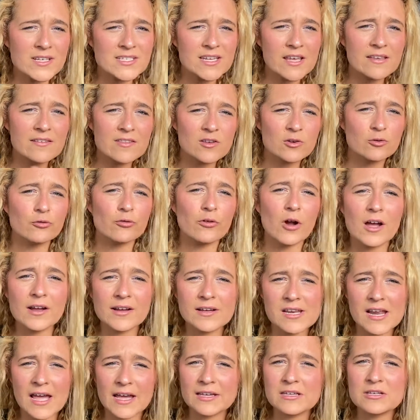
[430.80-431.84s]
does a
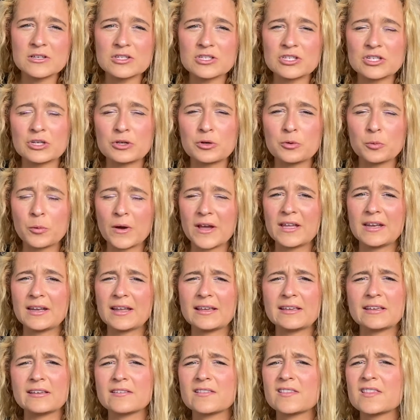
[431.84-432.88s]
crocodile do when
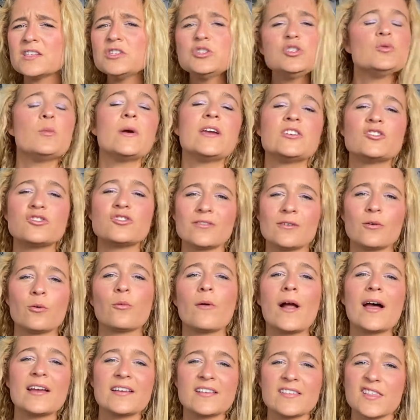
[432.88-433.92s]
a situation
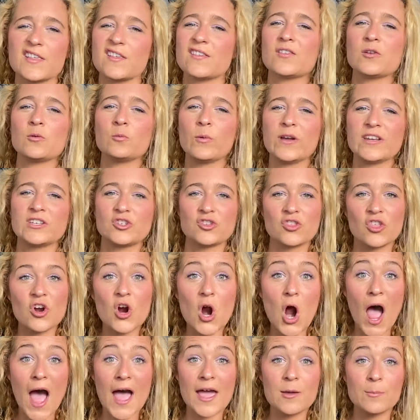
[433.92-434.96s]
arises in which
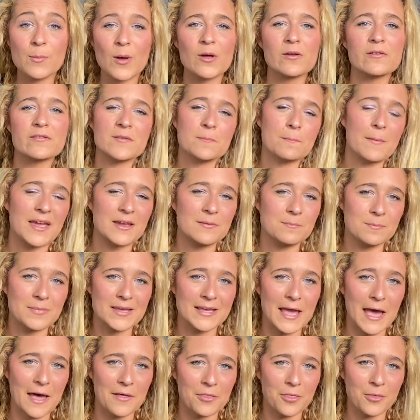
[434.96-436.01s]
their eyeballs might
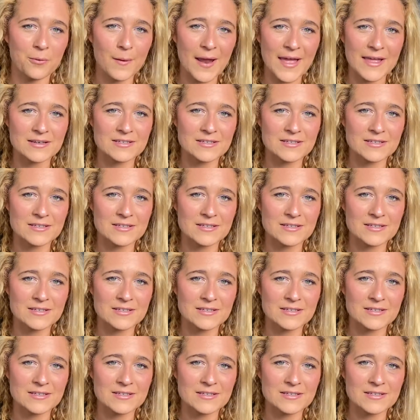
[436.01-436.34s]
be at threat?